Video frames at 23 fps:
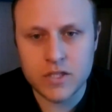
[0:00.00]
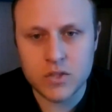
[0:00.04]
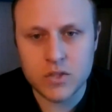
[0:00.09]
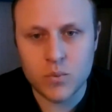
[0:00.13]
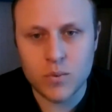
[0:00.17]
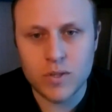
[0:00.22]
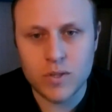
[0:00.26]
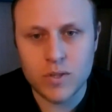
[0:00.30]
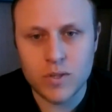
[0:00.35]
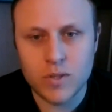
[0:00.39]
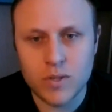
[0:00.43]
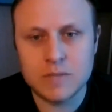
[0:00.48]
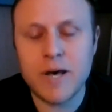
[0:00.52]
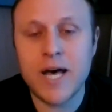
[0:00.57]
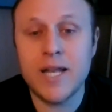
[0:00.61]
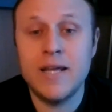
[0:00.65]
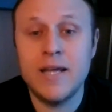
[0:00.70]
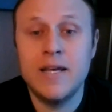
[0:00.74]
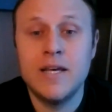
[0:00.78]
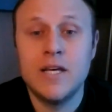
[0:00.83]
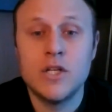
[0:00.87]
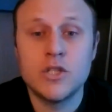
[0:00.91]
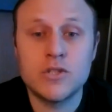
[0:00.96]
into one
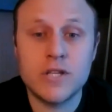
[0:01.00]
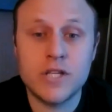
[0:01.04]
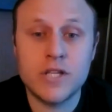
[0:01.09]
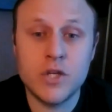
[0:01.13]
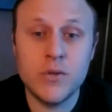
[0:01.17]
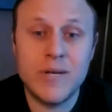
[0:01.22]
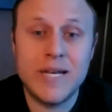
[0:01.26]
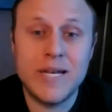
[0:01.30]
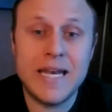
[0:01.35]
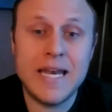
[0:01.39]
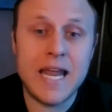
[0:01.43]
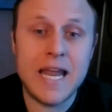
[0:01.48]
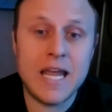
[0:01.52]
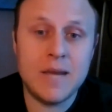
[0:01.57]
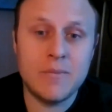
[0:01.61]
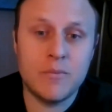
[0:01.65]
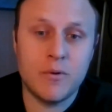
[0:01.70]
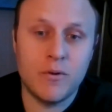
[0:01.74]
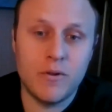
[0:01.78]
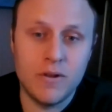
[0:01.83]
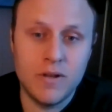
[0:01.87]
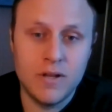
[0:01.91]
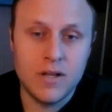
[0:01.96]
spot so that you
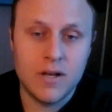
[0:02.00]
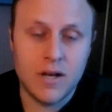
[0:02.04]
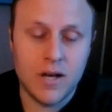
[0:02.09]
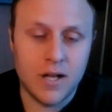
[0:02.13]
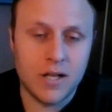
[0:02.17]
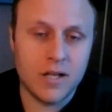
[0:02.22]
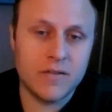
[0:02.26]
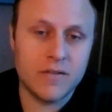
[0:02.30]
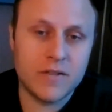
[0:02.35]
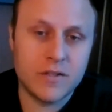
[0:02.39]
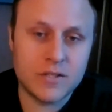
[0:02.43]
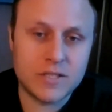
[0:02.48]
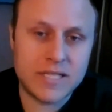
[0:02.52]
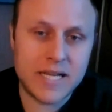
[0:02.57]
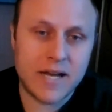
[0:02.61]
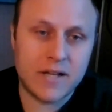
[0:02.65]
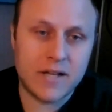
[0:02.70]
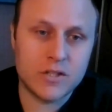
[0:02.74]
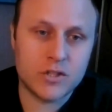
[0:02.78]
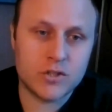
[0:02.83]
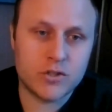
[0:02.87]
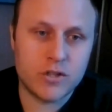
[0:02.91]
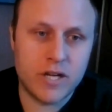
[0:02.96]
enable all of those
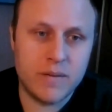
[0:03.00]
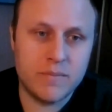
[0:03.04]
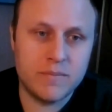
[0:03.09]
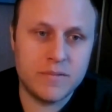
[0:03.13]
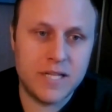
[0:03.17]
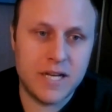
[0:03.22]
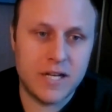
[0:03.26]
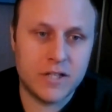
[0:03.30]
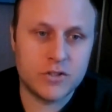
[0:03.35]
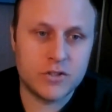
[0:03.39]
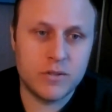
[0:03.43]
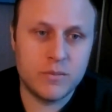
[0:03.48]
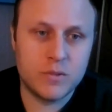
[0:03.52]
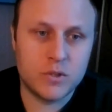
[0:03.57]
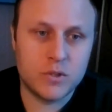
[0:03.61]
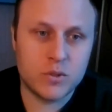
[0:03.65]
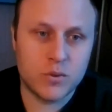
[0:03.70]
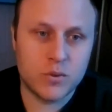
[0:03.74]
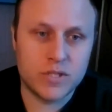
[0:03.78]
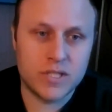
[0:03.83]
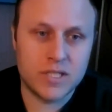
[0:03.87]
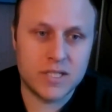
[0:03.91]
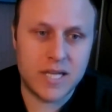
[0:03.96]
downstream
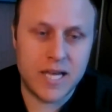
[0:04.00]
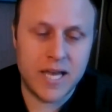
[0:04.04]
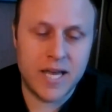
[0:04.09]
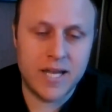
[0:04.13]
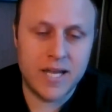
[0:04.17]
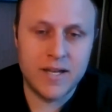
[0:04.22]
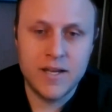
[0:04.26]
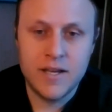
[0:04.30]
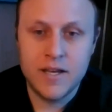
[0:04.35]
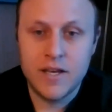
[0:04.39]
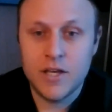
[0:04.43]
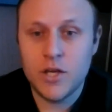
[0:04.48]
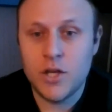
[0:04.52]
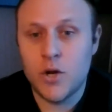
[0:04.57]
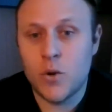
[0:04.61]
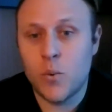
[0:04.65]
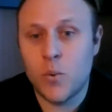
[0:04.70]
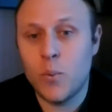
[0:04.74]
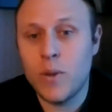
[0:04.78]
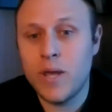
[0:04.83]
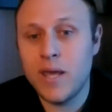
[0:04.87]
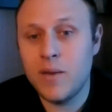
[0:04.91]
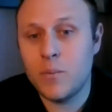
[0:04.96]
sources. And, you
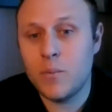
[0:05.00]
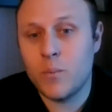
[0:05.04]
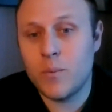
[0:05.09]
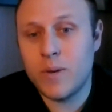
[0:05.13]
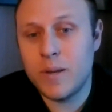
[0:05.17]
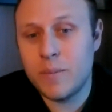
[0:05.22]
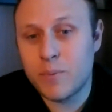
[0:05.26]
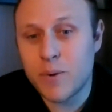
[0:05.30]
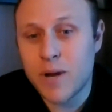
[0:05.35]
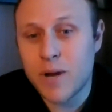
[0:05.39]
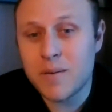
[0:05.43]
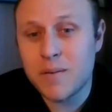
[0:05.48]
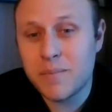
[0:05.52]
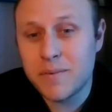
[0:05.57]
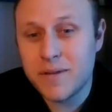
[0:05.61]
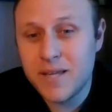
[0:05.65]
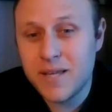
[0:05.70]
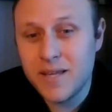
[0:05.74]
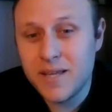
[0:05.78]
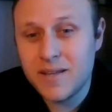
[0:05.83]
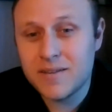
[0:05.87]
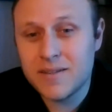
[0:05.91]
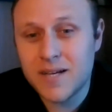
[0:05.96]
know, we
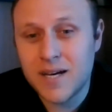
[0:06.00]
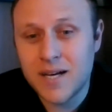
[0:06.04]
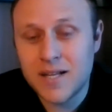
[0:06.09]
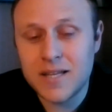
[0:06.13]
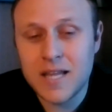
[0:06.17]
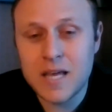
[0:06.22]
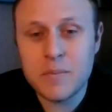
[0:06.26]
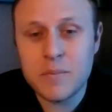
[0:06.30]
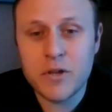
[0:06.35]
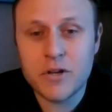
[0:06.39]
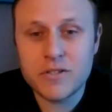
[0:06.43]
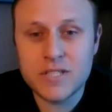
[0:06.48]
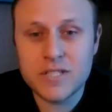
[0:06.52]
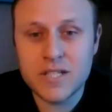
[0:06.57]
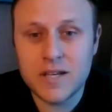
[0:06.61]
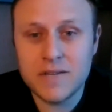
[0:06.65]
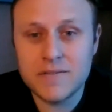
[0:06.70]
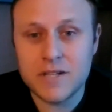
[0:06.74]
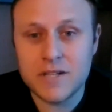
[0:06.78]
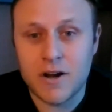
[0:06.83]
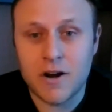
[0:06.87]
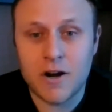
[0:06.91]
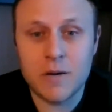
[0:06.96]
probably label
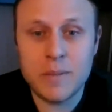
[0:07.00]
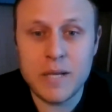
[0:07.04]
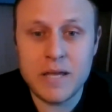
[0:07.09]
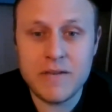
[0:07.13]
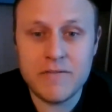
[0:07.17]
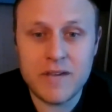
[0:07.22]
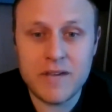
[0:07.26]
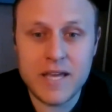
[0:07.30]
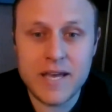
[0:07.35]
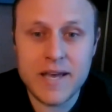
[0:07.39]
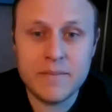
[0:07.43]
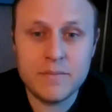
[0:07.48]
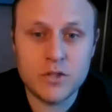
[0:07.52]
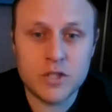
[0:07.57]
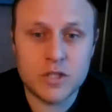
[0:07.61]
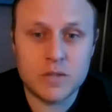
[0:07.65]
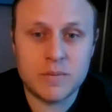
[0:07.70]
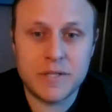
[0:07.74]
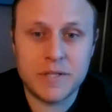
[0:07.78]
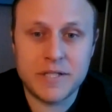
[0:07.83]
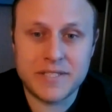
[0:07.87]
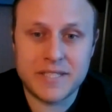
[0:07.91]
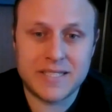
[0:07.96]
ourselves RBVM
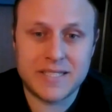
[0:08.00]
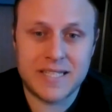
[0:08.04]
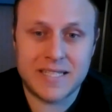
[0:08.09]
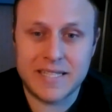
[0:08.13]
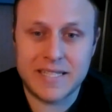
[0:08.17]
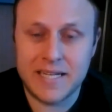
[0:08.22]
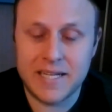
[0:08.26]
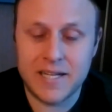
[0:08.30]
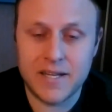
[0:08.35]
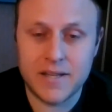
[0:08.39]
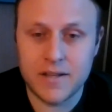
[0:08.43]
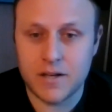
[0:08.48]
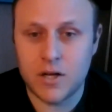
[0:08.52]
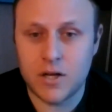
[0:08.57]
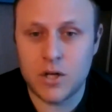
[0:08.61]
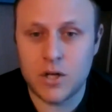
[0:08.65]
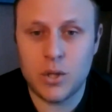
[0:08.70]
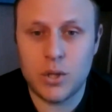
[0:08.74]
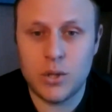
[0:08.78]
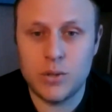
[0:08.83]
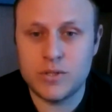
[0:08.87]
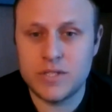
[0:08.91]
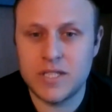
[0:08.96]
just because it's like kind of the
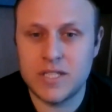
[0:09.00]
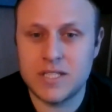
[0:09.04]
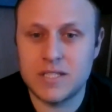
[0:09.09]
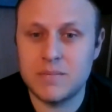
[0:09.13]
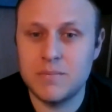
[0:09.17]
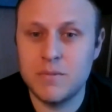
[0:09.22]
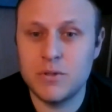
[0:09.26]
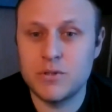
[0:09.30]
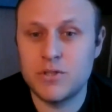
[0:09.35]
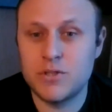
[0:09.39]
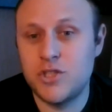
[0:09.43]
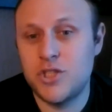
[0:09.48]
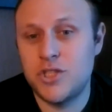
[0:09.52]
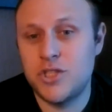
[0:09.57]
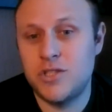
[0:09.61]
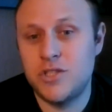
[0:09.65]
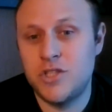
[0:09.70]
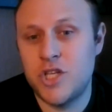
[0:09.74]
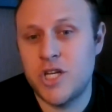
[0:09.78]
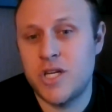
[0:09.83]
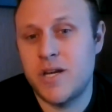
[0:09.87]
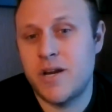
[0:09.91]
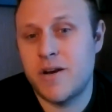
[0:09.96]
closest, most
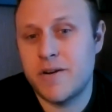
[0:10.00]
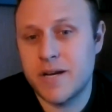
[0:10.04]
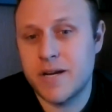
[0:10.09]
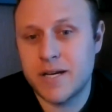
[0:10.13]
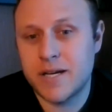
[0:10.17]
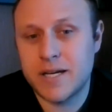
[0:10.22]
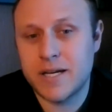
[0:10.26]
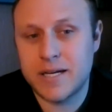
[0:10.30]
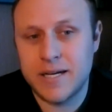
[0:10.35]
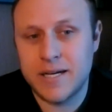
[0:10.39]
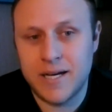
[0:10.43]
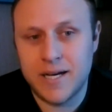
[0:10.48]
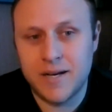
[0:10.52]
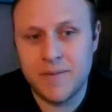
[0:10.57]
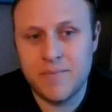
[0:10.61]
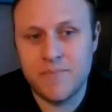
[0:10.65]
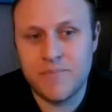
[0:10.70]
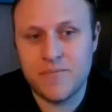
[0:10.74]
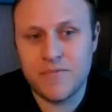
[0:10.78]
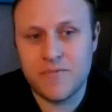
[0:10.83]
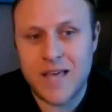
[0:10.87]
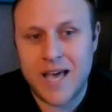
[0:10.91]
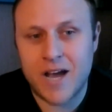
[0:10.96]
generic
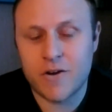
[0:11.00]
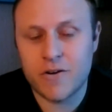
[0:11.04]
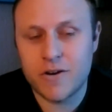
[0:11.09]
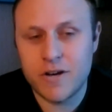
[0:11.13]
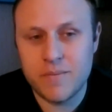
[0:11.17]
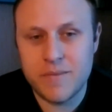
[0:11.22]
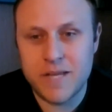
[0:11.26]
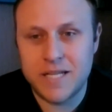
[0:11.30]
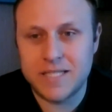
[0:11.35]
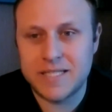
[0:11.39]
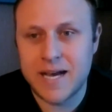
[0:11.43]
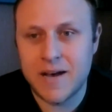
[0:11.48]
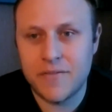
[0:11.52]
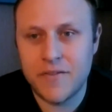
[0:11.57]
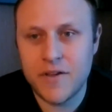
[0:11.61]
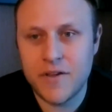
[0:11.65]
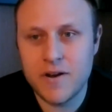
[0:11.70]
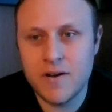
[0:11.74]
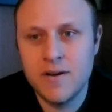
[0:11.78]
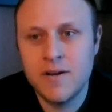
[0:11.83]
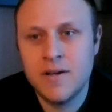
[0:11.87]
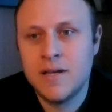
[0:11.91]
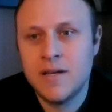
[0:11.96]
acronym that's out
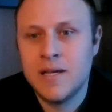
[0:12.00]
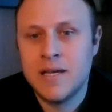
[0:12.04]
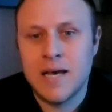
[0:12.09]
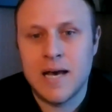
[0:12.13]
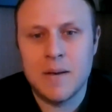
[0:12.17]
there.